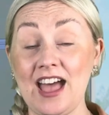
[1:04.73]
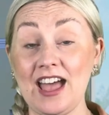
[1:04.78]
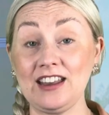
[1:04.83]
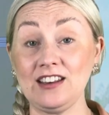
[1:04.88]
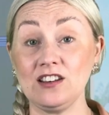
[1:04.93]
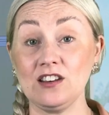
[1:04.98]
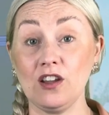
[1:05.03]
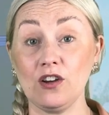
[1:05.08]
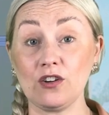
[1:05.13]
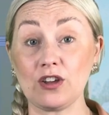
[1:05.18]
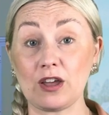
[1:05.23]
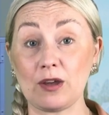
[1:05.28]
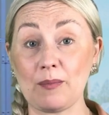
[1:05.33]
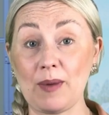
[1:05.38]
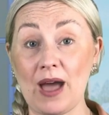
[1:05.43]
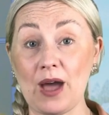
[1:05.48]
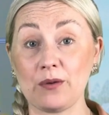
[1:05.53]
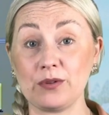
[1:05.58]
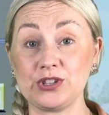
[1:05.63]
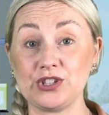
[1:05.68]
and longer
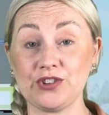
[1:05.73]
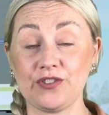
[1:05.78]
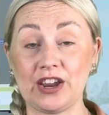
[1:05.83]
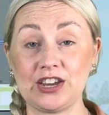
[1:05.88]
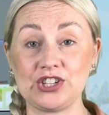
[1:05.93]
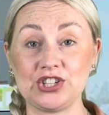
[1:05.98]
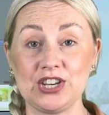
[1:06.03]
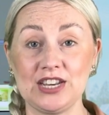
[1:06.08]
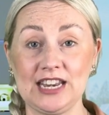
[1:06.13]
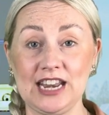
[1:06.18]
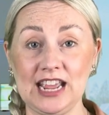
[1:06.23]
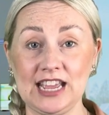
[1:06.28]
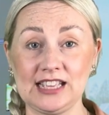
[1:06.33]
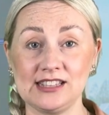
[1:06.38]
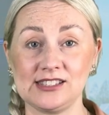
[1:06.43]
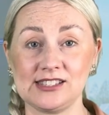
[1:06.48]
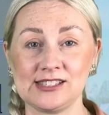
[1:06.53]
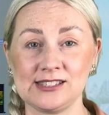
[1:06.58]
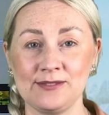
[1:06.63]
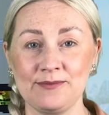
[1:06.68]
power duration
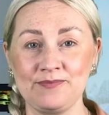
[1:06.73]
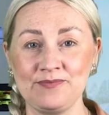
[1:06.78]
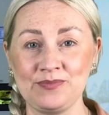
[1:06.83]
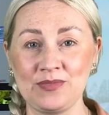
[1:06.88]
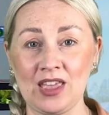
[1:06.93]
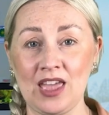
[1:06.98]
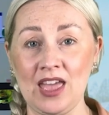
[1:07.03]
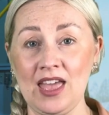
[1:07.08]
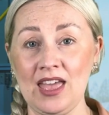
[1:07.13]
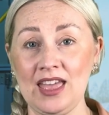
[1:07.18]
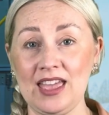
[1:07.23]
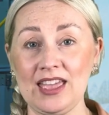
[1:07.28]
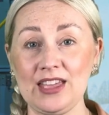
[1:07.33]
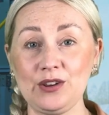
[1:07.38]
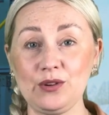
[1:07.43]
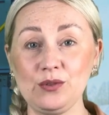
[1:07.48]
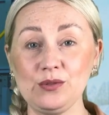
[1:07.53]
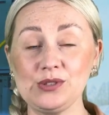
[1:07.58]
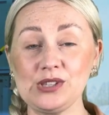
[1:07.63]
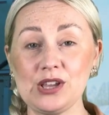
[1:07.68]
needs. It
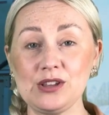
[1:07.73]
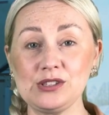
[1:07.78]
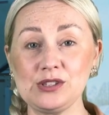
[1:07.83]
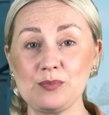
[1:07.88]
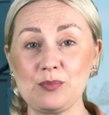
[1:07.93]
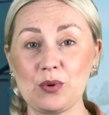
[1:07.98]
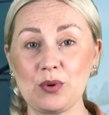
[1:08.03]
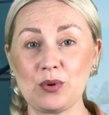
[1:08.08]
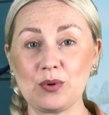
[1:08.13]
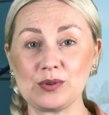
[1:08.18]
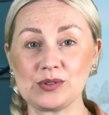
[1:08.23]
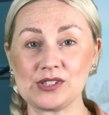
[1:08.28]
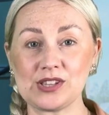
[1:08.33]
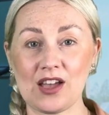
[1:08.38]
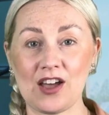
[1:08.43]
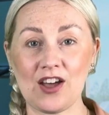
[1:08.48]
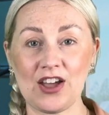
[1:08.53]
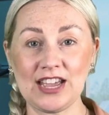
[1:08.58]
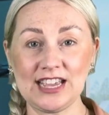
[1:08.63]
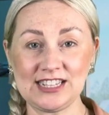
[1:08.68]
also supports
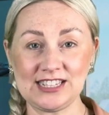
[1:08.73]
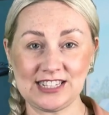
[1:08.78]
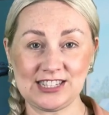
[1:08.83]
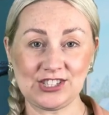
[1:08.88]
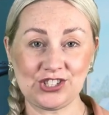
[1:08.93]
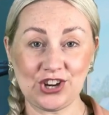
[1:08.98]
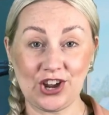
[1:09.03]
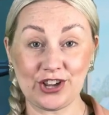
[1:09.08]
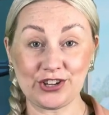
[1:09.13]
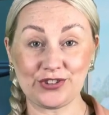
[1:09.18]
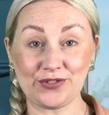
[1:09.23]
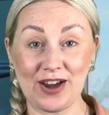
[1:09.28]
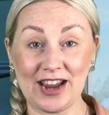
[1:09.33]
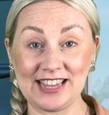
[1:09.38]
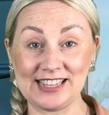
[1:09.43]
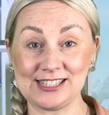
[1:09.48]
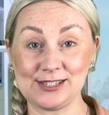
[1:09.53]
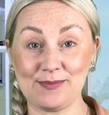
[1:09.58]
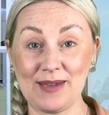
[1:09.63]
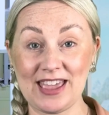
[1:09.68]
high discharge
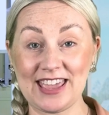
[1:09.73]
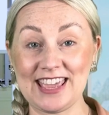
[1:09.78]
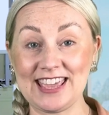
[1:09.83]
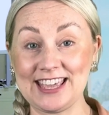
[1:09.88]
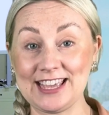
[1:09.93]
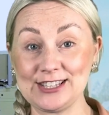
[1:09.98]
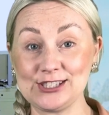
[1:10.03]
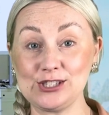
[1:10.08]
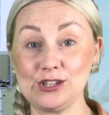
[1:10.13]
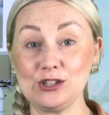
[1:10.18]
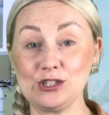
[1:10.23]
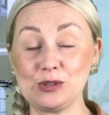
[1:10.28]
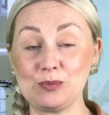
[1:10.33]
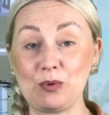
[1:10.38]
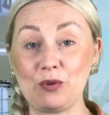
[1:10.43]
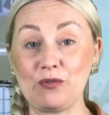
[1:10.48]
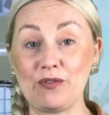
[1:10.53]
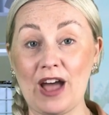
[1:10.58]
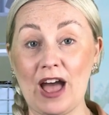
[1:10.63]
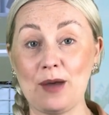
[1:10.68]
rates, making it
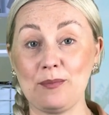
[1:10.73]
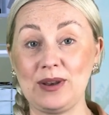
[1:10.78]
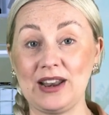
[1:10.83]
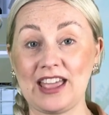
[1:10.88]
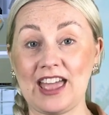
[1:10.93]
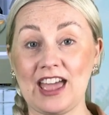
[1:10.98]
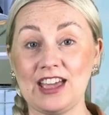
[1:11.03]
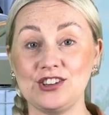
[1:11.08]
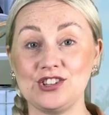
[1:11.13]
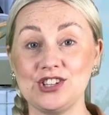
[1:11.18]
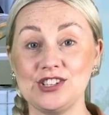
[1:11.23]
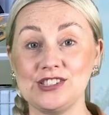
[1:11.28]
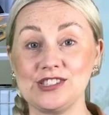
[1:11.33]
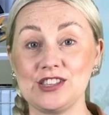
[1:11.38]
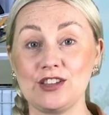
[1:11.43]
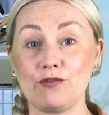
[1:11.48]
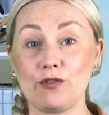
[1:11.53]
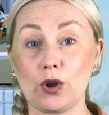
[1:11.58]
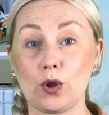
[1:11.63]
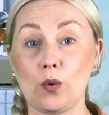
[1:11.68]
suitable for applications
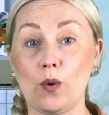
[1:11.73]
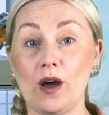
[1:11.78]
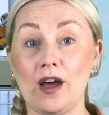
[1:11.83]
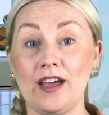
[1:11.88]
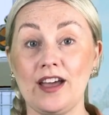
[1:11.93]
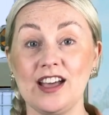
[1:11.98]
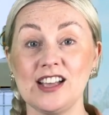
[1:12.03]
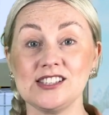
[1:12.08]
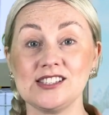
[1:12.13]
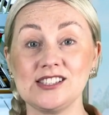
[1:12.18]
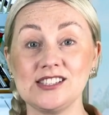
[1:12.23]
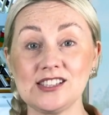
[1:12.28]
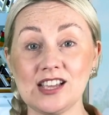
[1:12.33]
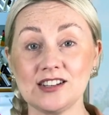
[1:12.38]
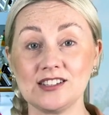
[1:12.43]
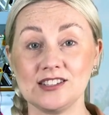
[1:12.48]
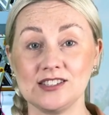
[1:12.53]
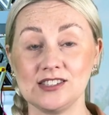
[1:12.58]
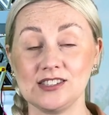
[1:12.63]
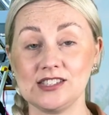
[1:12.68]
that require a
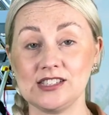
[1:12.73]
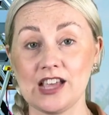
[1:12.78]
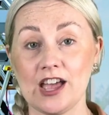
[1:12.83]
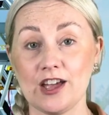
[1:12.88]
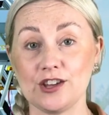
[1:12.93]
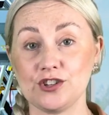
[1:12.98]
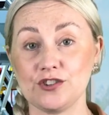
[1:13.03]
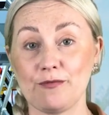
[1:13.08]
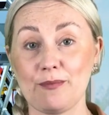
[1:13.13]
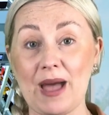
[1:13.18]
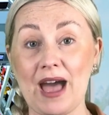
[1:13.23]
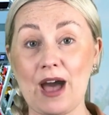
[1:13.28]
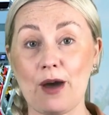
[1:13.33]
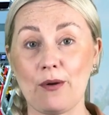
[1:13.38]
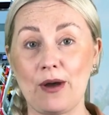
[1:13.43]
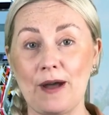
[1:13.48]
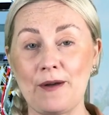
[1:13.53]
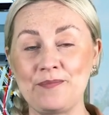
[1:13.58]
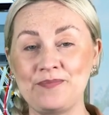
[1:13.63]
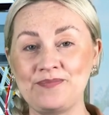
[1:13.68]
sudden surge of
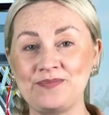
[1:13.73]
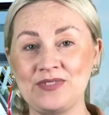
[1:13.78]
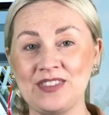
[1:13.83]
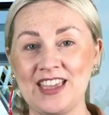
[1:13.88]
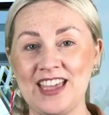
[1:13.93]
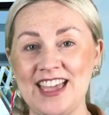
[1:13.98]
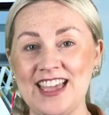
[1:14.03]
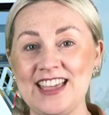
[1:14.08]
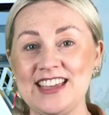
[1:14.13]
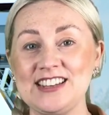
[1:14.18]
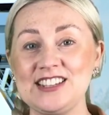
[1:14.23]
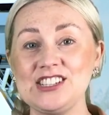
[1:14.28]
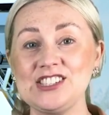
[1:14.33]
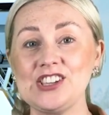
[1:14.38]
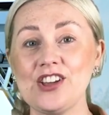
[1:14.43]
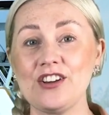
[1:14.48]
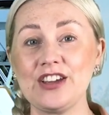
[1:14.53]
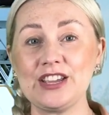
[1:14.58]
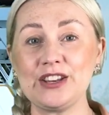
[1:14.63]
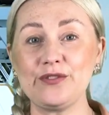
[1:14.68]
power.
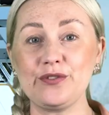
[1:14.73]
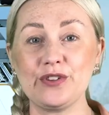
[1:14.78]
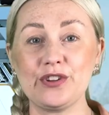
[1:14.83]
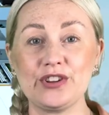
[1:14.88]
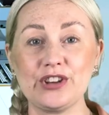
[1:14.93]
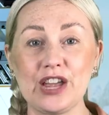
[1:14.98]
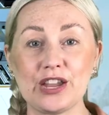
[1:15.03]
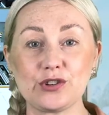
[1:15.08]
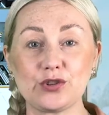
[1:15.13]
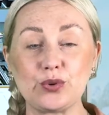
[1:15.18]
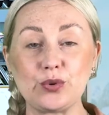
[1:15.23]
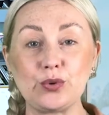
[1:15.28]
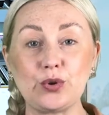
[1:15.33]
Designed for natural